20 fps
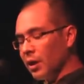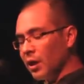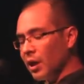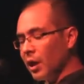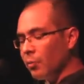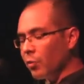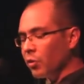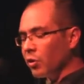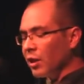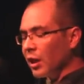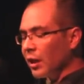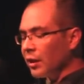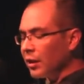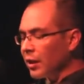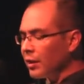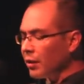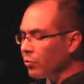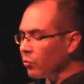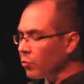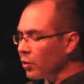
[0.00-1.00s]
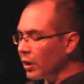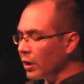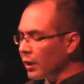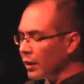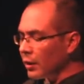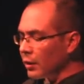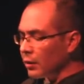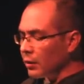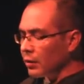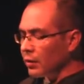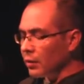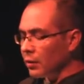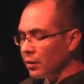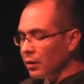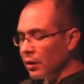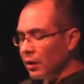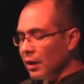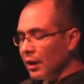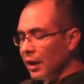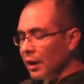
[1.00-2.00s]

He protected and regaled.